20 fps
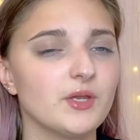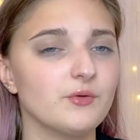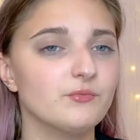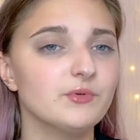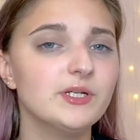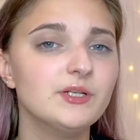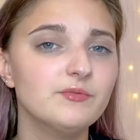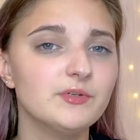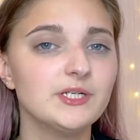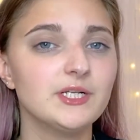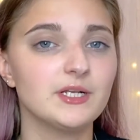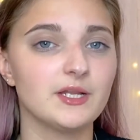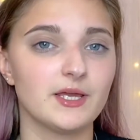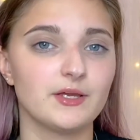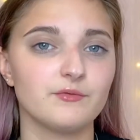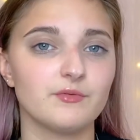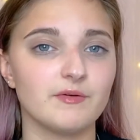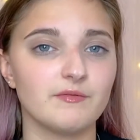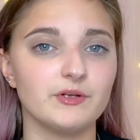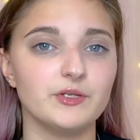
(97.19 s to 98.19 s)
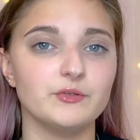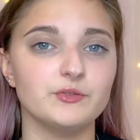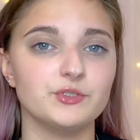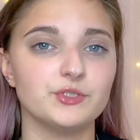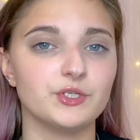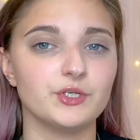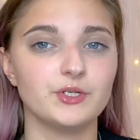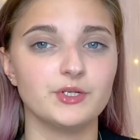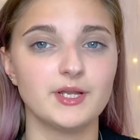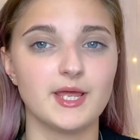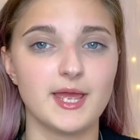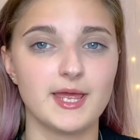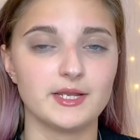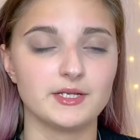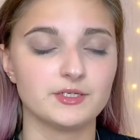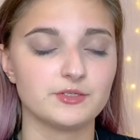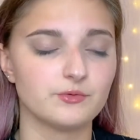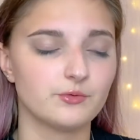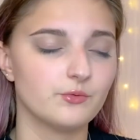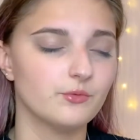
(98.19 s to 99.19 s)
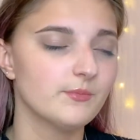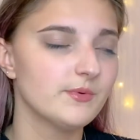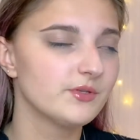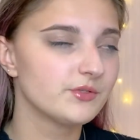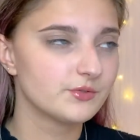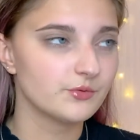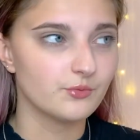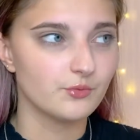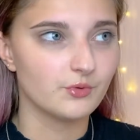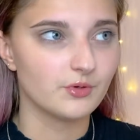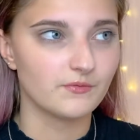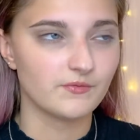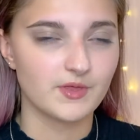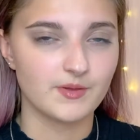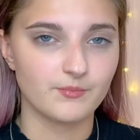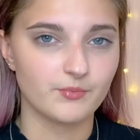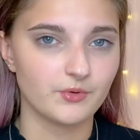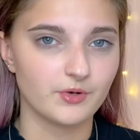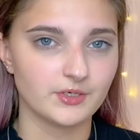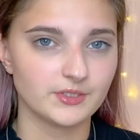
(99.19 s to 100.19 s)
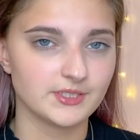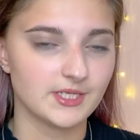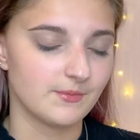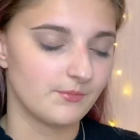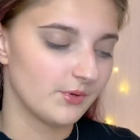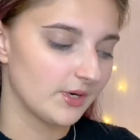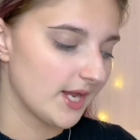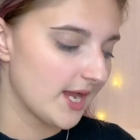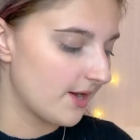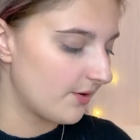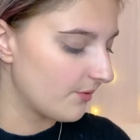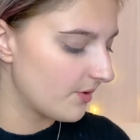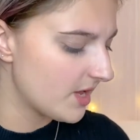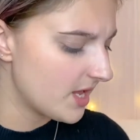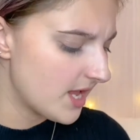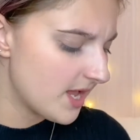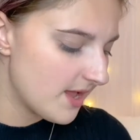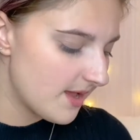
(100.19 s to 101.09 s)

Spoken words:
I really like Revolution and almost all of their products they bring out,